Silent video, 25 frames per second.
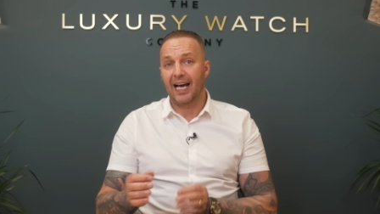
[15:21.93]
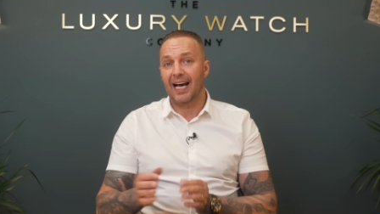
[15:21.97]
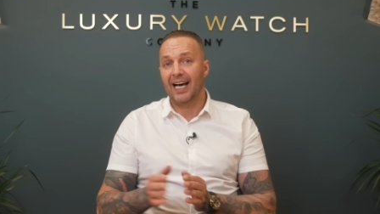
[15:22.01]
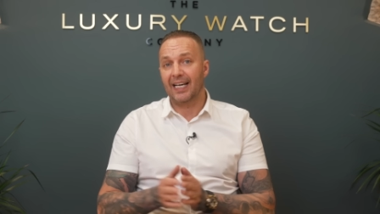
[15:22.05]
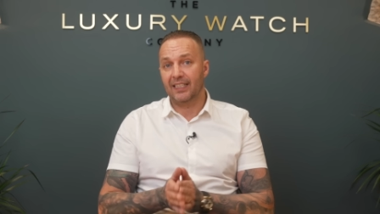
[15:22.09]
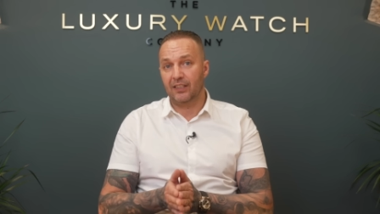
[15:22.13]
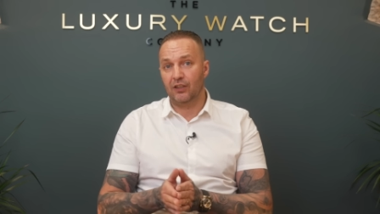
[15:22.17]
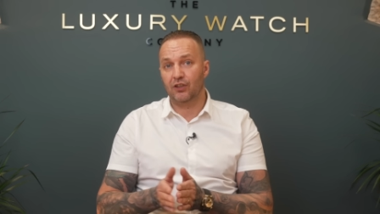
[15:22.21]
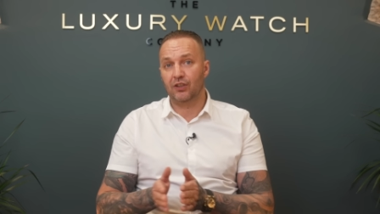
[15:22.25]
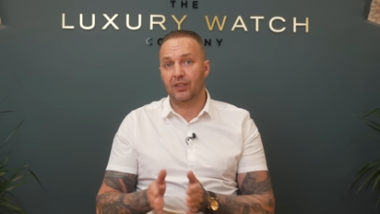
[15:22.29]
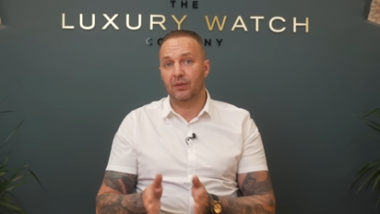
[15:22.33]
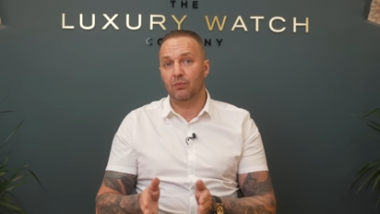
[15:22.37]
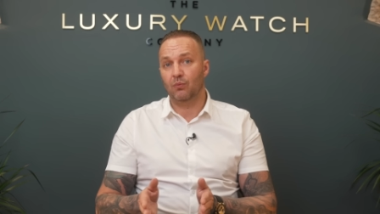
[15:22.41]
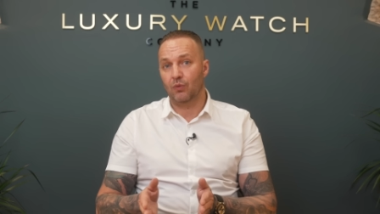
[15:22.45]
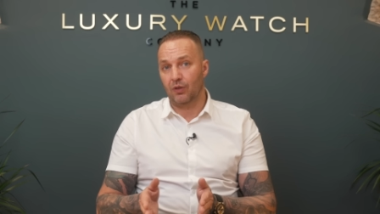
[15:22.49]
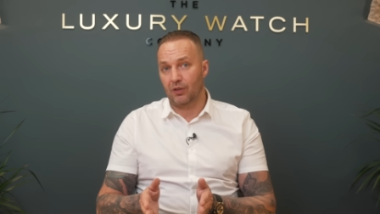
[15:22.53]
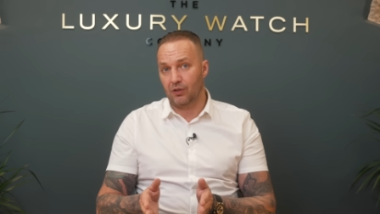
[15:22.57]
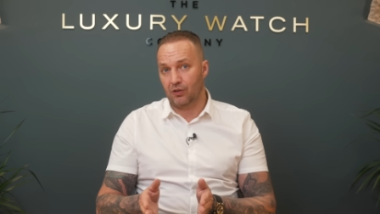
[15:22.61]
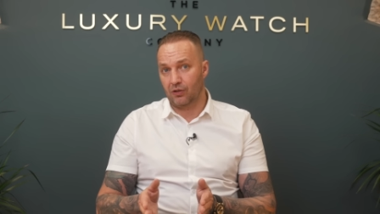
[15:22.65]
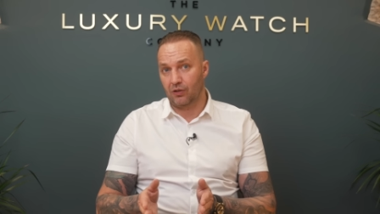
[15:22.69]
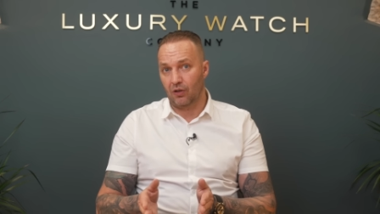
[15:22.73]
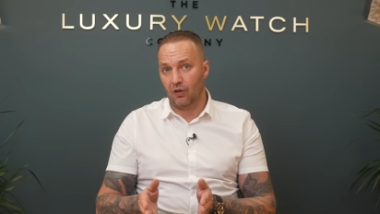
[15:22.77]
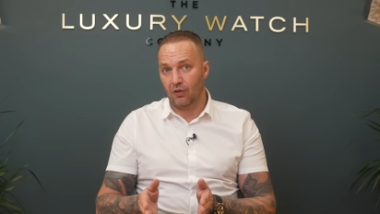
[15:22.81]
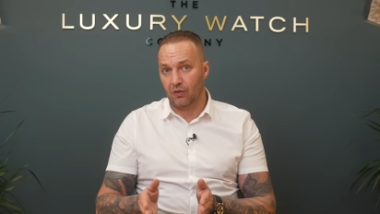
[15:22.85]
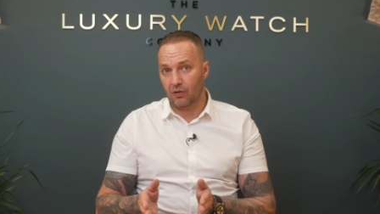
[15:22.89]
I just didn't want to
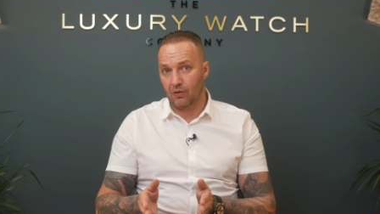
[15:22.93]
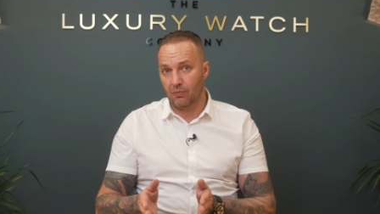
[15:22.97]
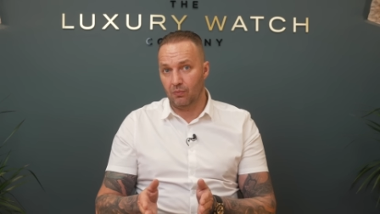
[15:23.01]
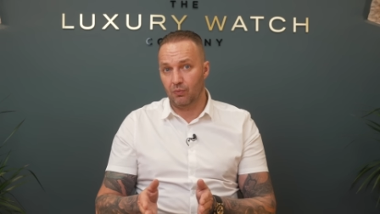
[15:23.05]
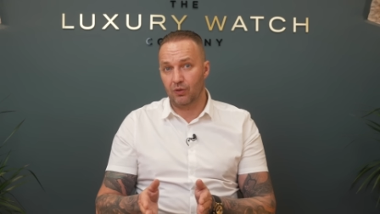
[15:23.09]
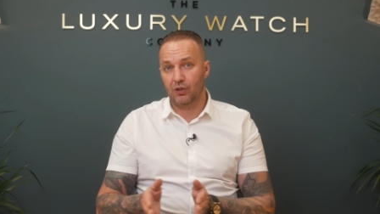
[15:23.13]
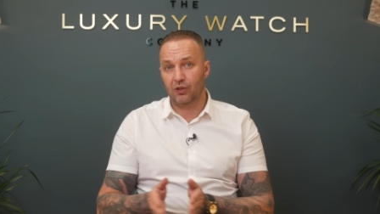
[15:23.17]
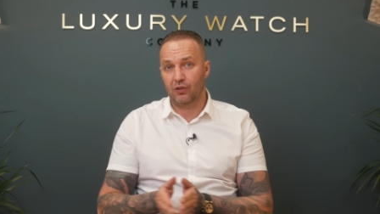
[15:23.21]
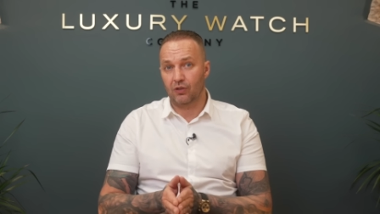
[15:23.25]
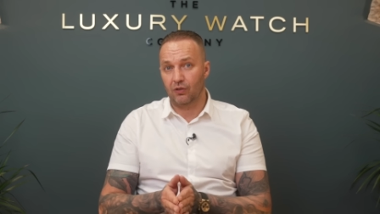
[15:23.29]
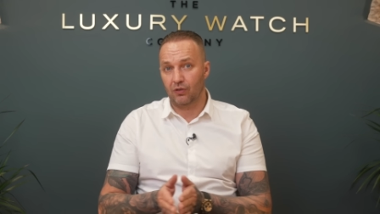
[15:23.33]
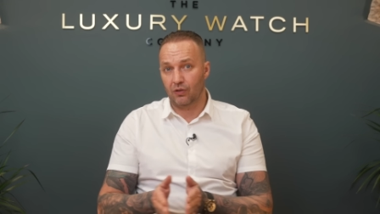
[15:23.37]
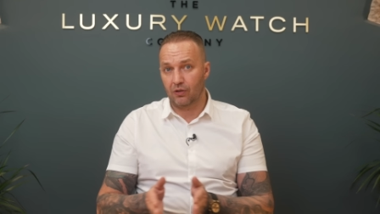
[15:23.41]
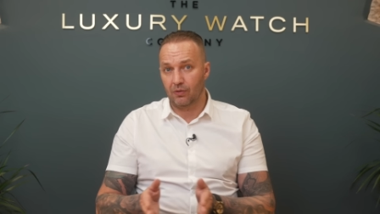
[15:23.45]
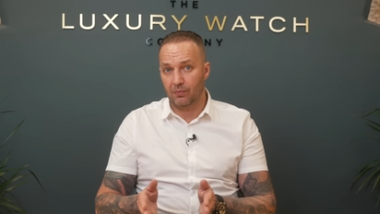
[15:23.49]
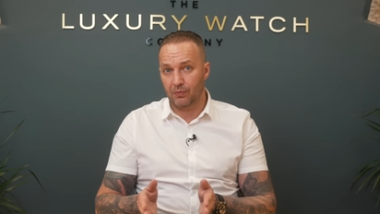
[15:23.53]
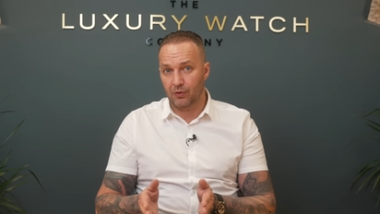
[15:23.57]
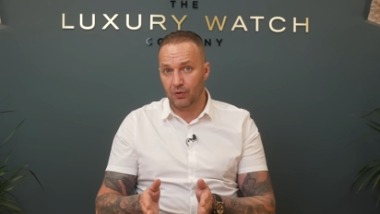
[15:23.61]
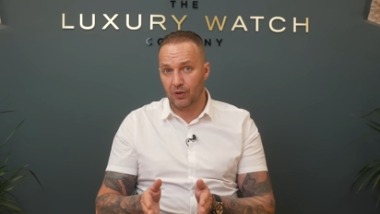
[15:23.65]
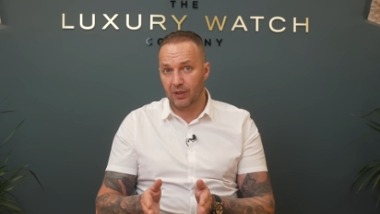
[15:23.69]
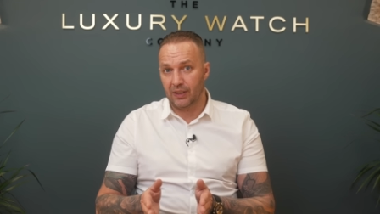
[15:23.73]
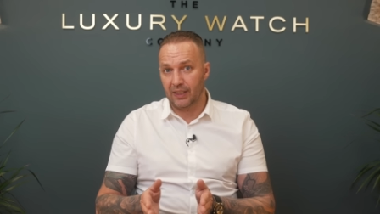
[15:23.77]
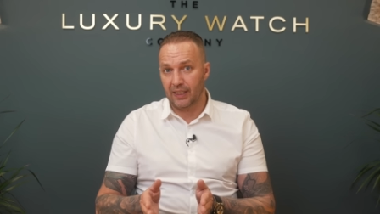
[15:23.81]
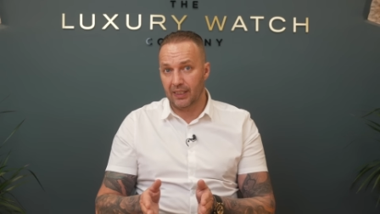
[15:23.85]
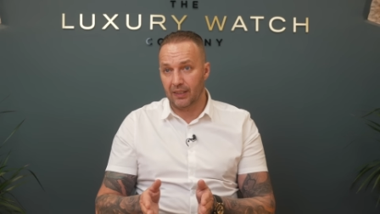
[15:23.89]
stock them. We just couldn't come
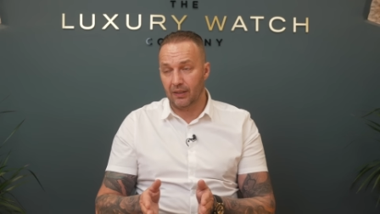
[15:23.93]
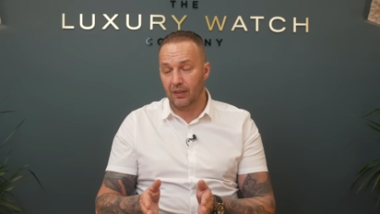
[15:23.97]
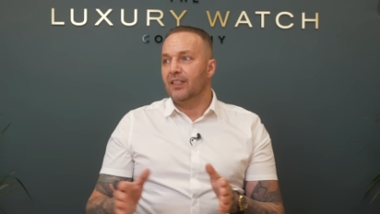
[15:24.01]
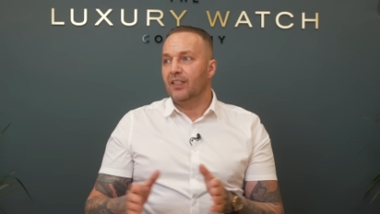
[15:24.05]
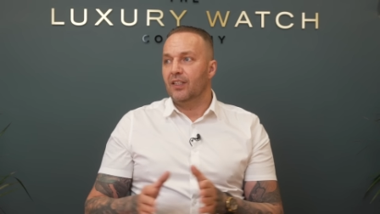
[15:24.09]
to a deal.